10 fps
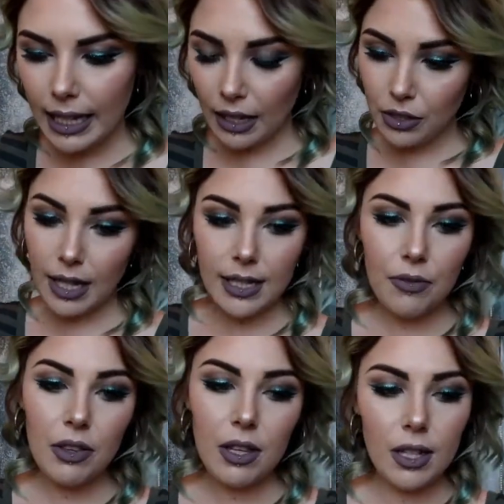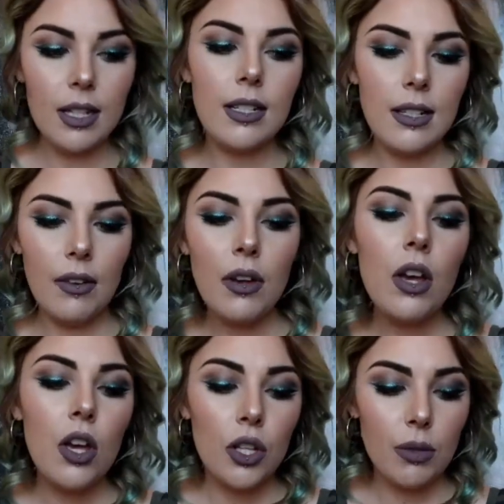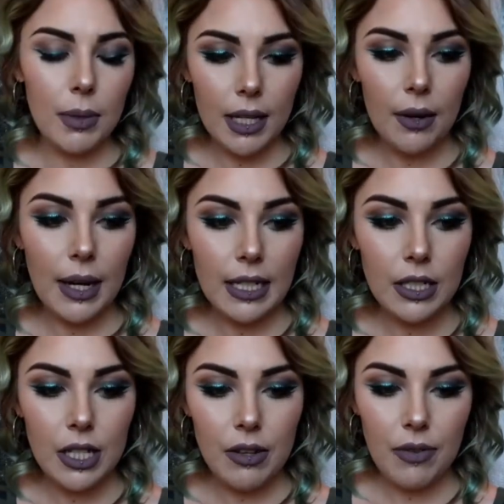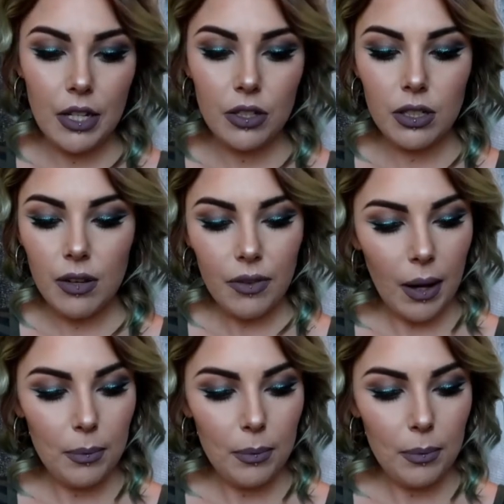yeah, so that's it for the cleaning stuff. So I'm gonna get right into the facial stuff.